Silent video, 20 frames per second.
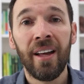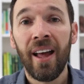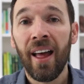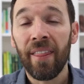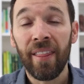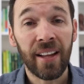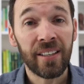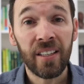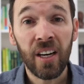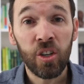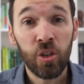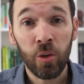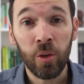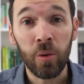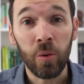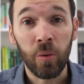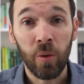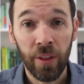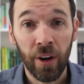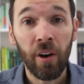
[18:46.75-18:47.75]
That's not
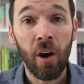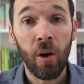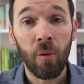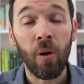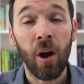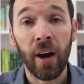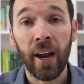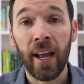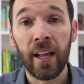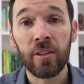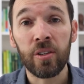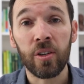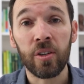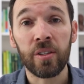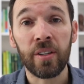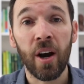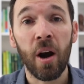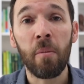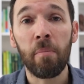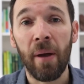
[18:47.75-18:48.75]
true. There are wrong answers.
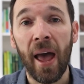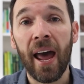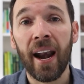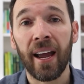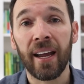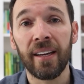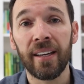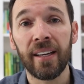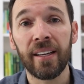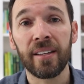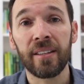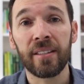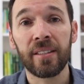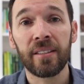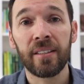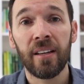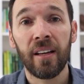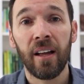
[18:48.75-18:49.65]
There are bad ideas.